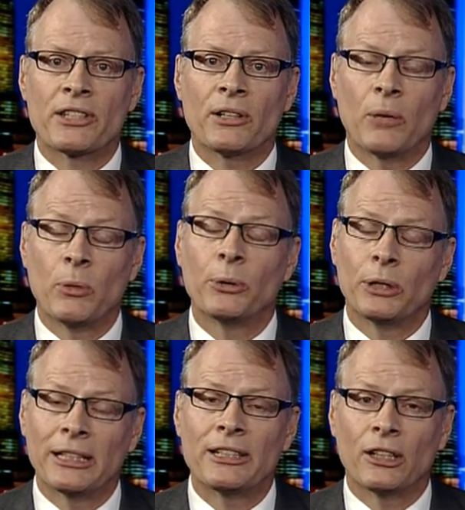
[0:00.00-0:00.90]
And, and we're
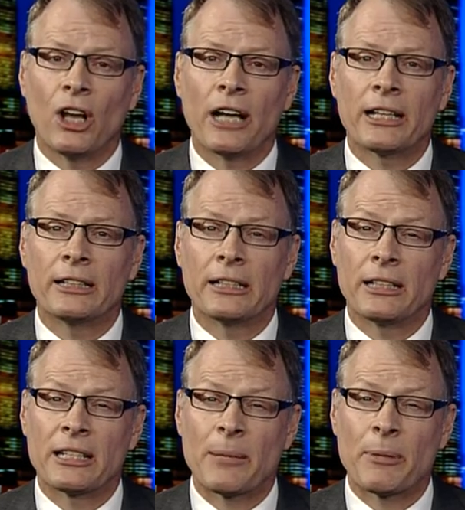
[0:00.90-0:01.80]
really delighted that,
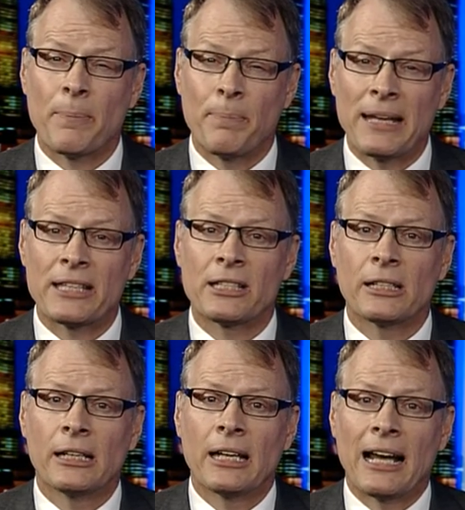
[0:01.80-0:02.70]
that some of the best
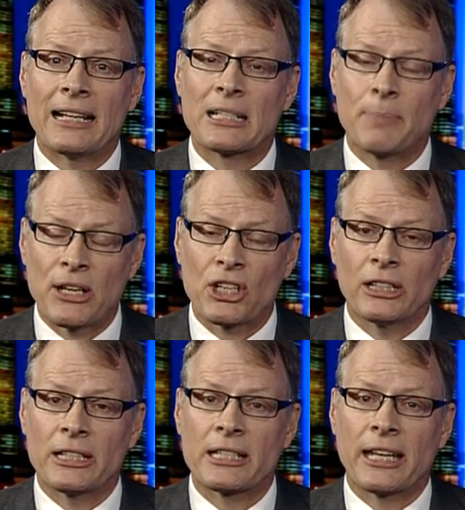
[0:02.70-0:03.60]
uh,
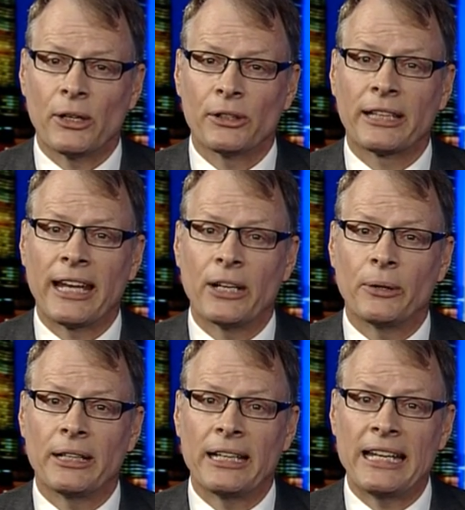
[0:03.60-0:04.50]
specialist healthcare
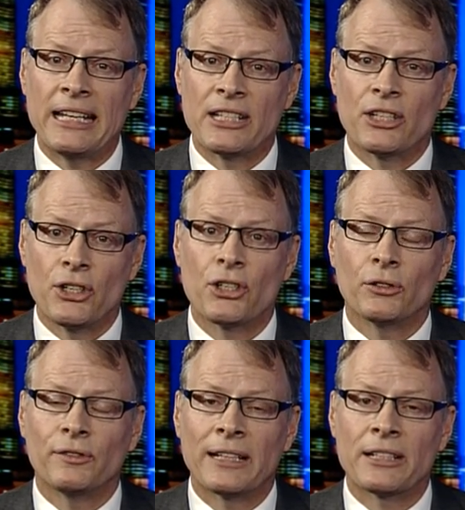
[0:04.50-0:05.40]
institutional
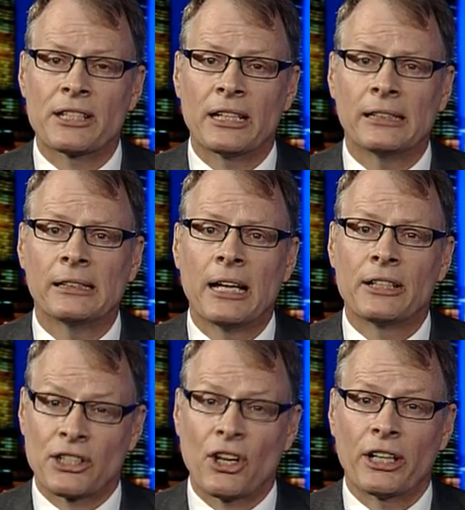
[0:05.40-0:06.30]
funds uh,
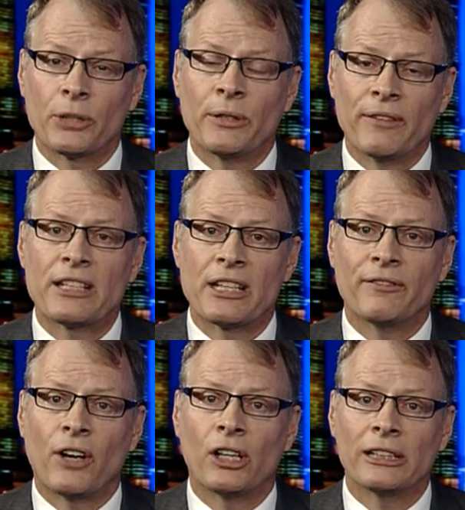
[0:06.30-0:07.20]
decided to invest in
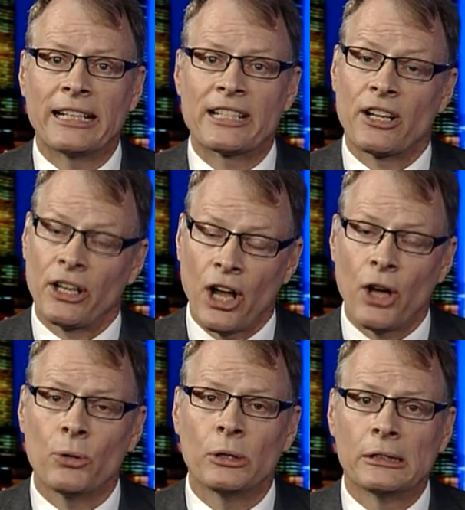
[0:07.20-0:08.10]
Viralytics, and I
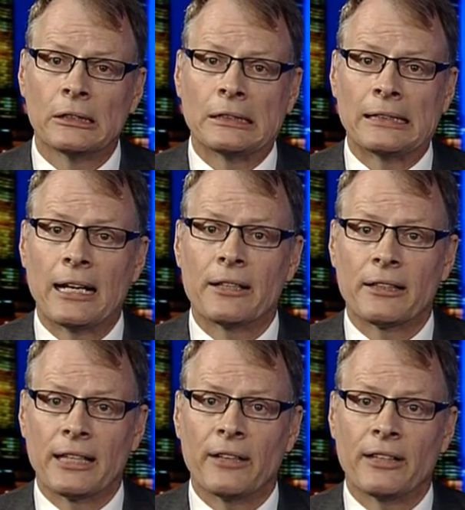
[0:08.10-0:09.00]
know uh,
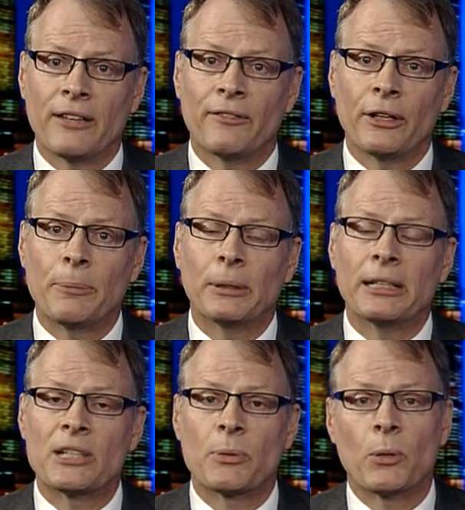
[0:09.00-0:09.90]
that they're, they're very
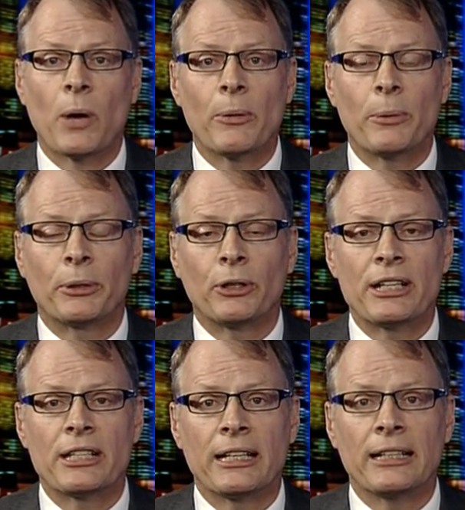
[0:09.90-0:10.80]
pleased with the way we're
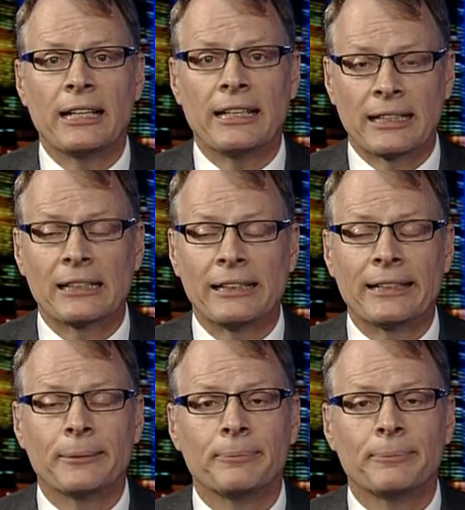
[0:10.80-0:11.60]
progressing in, in the clinic.